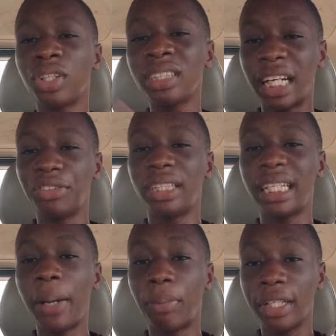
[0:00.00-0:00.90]
It runs
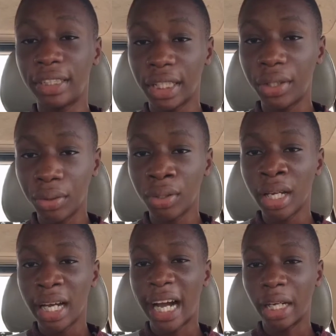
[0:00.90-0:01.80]
Android
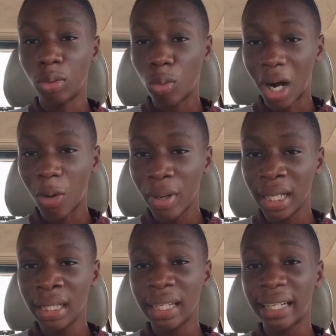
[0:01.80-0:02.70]
9.0 and
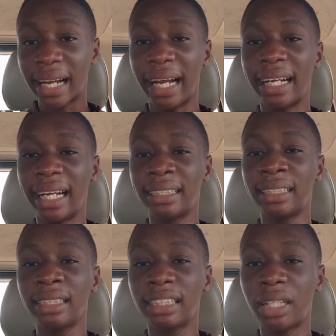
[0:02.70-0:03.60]
Huawei
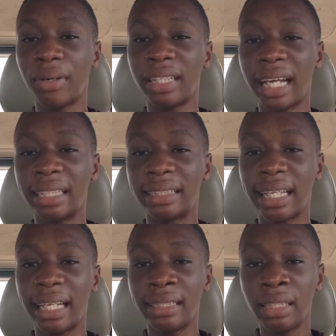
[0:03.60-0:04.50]
Kirin
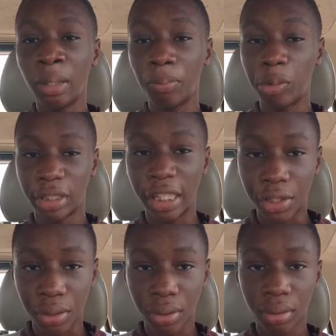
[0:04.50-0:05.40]
710
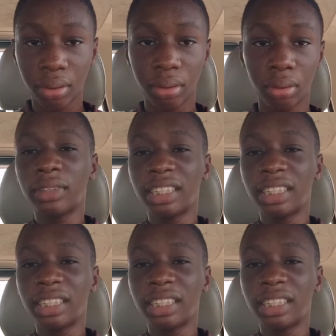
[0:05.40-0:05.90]
processor.